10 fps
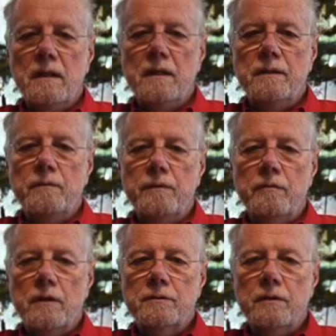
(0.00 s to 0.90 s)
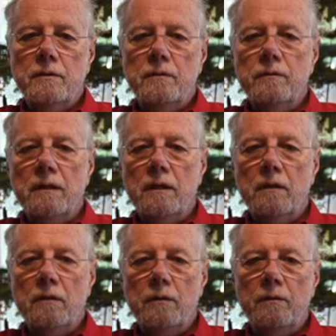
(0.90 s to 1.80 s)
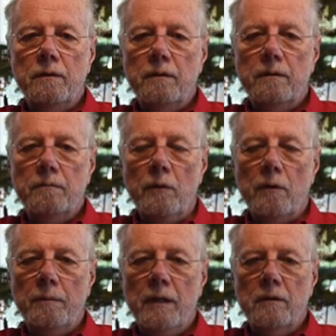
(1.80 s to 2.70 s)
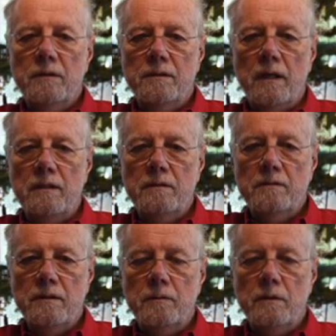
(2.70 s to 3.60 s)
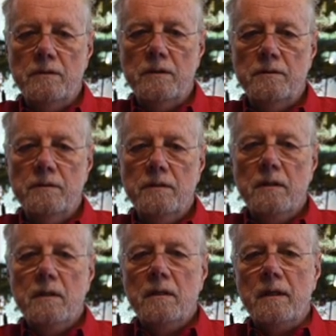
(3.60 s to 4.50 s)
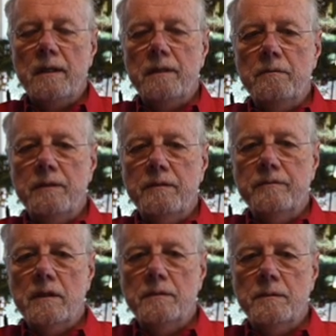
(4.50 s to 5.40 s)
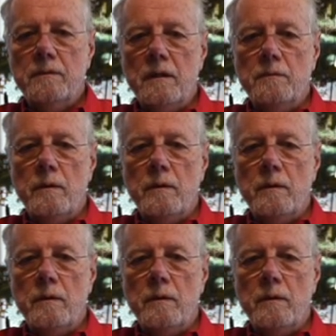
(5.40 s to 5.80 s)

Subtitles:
We've also will include more parasite sequences, and we've developed a